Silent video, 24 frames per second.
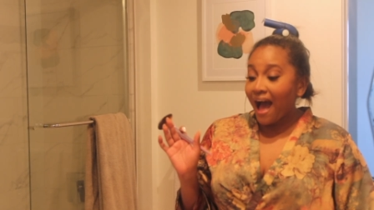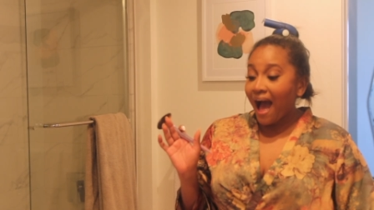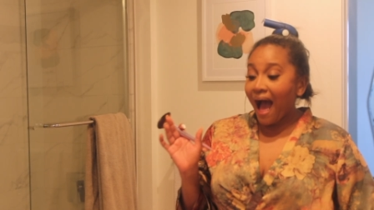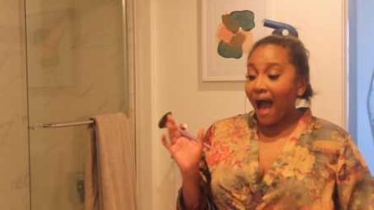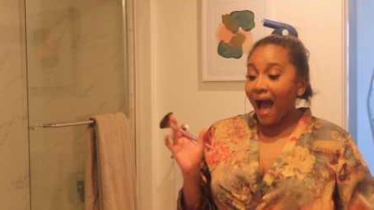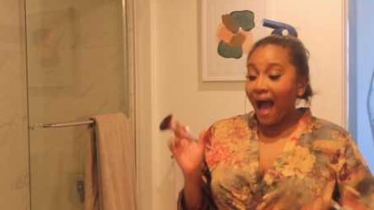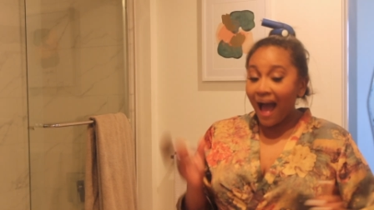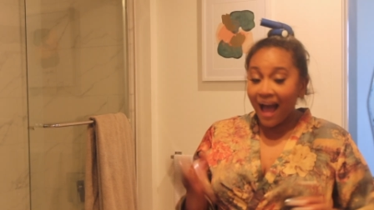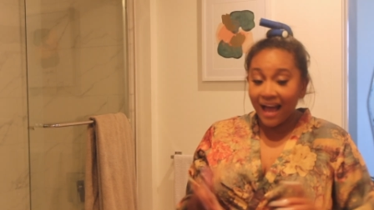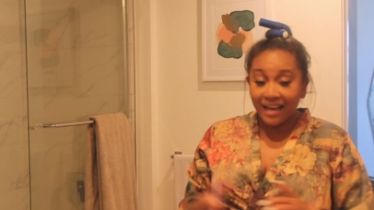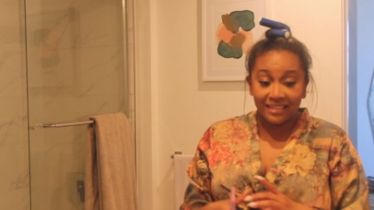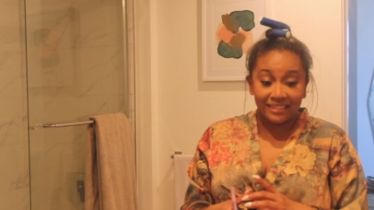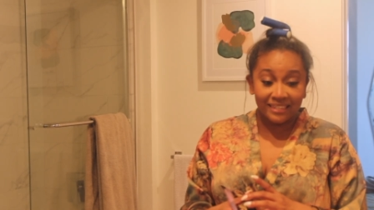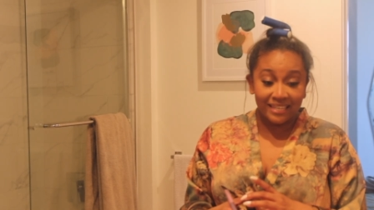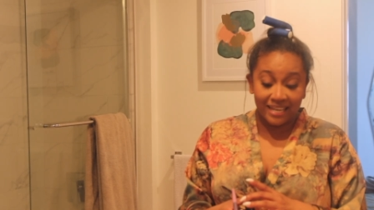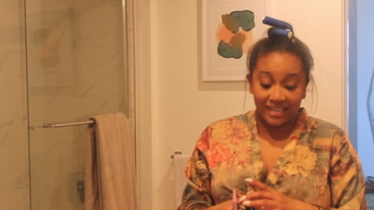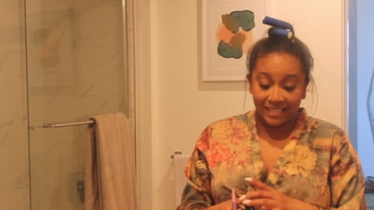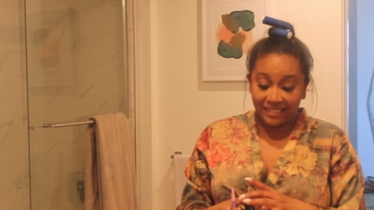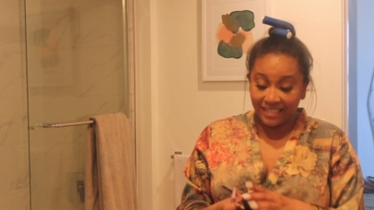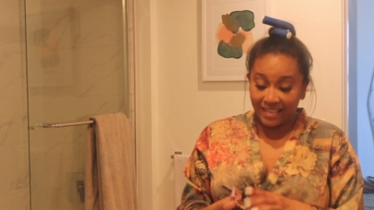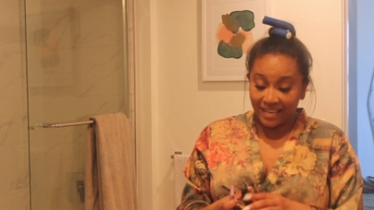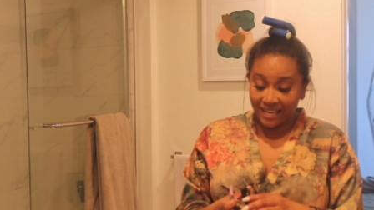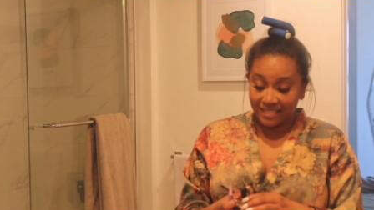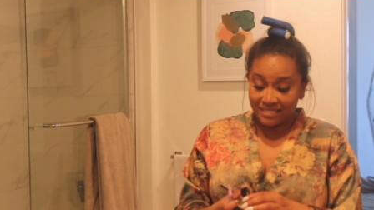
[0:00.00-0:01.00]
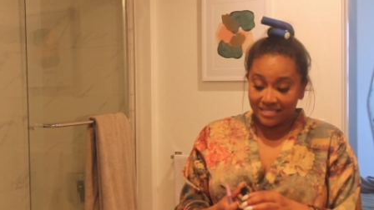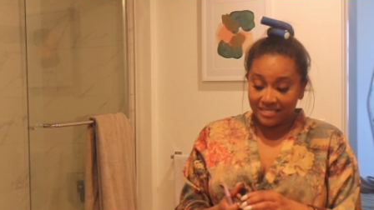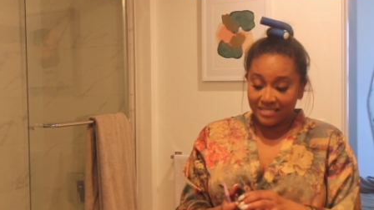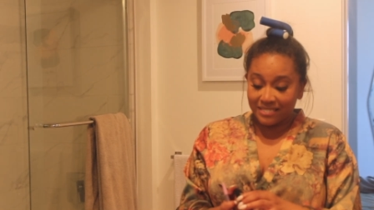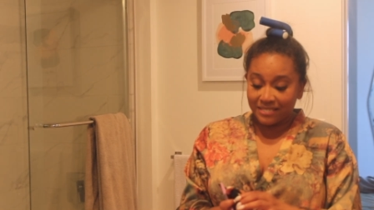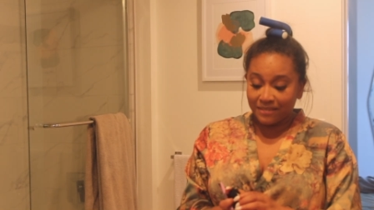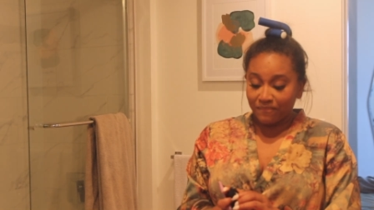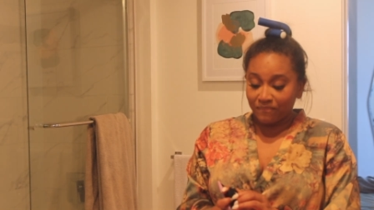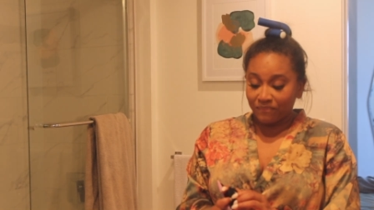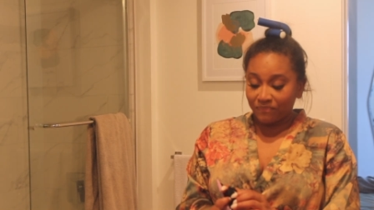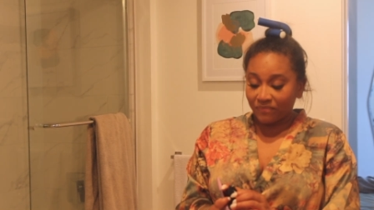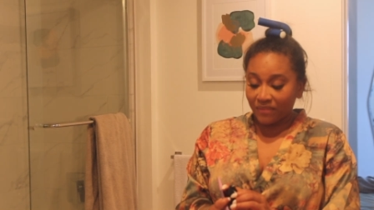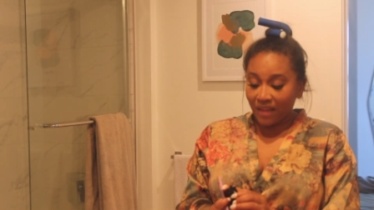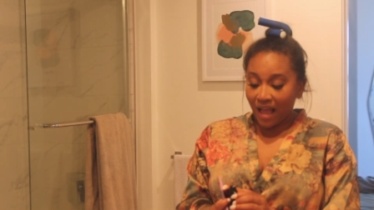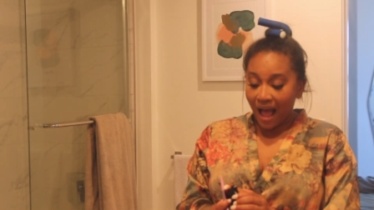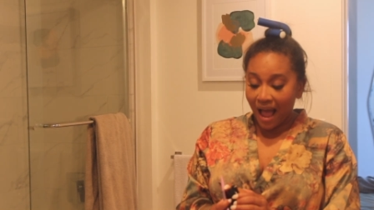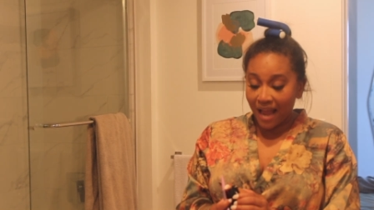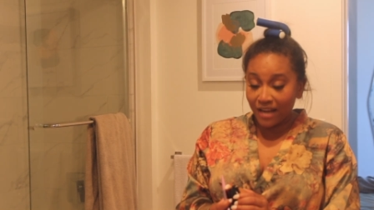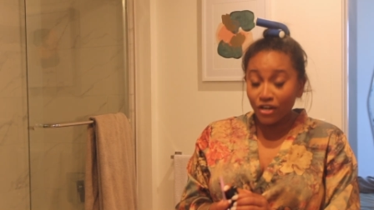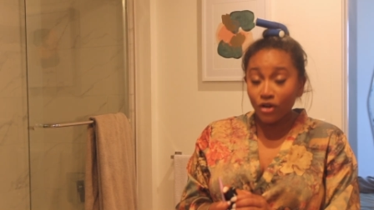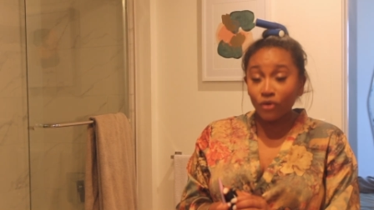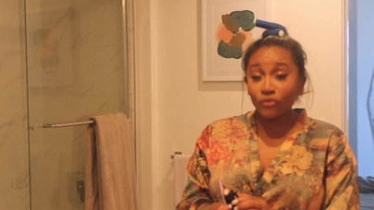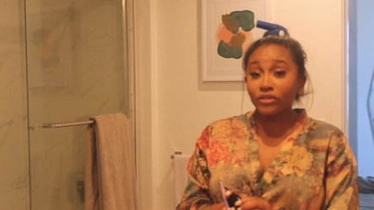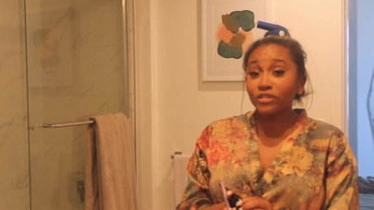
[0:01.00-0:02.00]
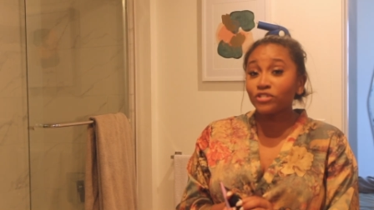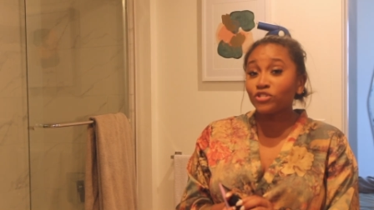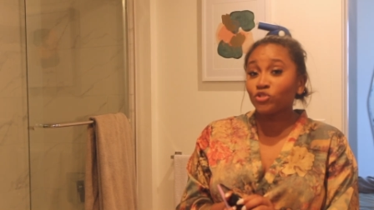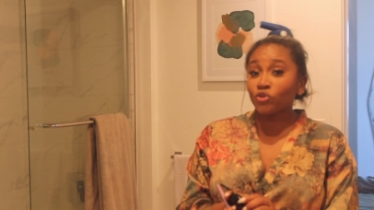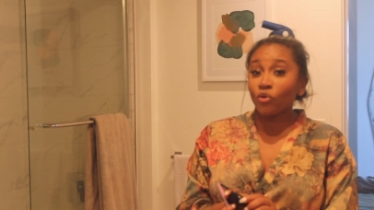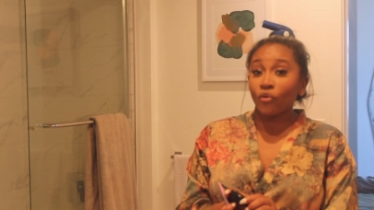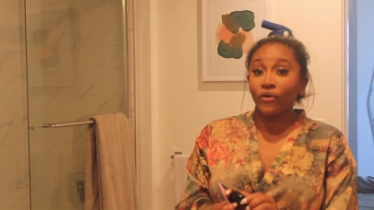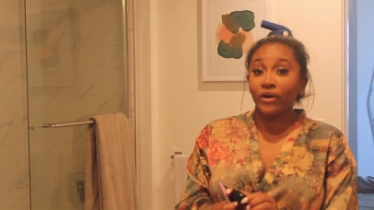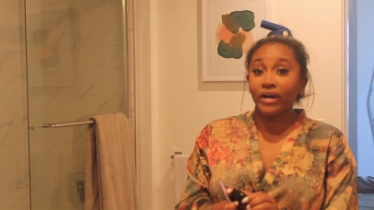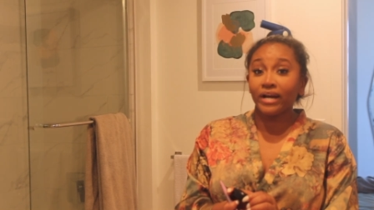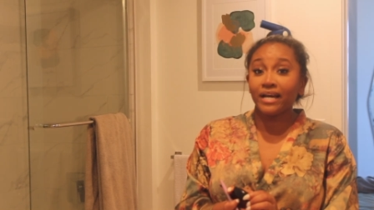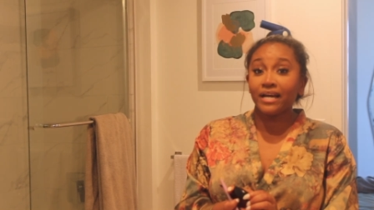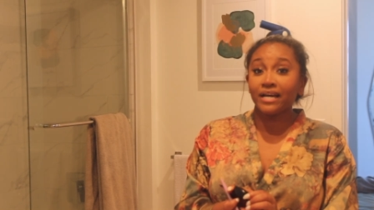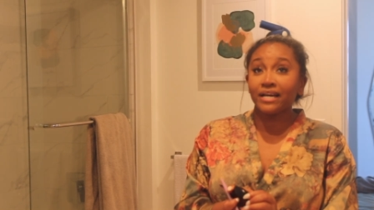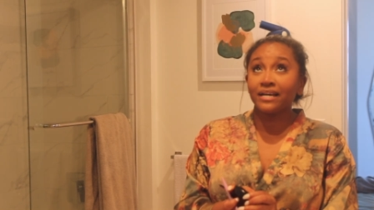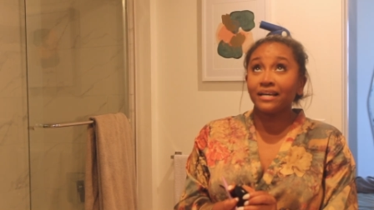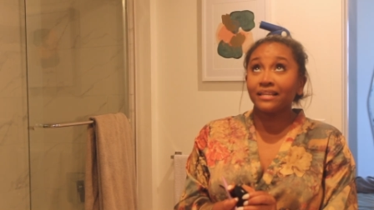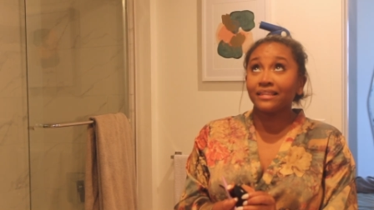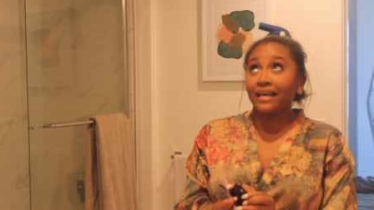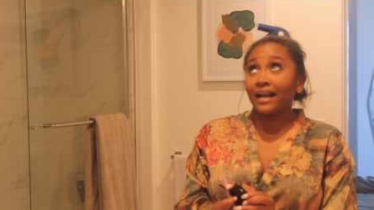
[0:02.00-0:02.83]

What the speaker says: I think this, I know the story